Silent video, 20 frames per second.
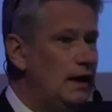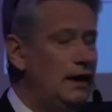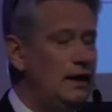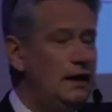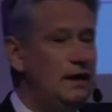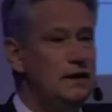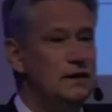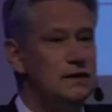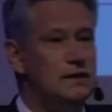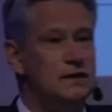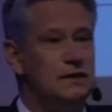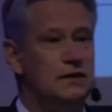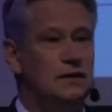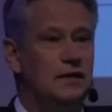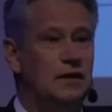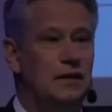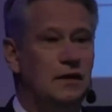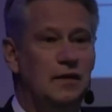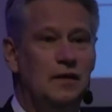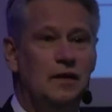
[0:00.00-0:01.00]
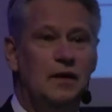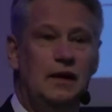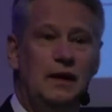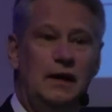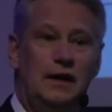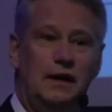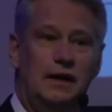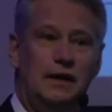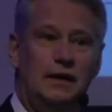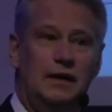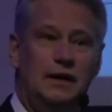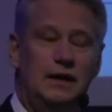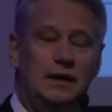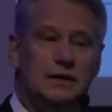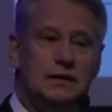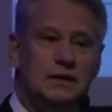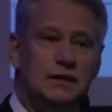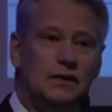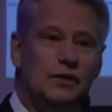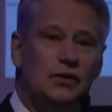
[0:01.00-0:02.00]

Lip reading: is a